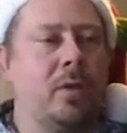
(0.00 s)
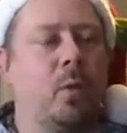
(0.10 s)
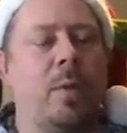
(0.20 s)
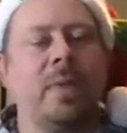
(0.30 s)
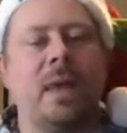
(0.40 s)

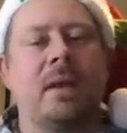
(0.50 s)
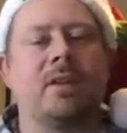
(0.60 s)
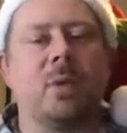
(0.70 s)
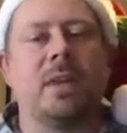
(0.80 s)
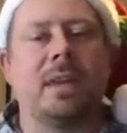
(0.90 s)
woman that I was
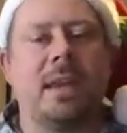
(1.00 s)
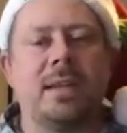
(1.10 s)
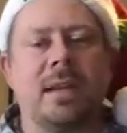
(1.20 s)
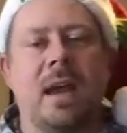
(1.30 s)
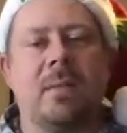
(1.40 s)
with at that
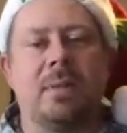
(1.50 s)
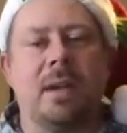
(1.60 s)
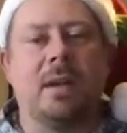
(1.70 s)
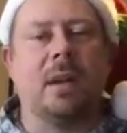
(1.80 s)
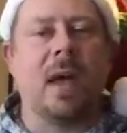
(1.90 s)
time did a lot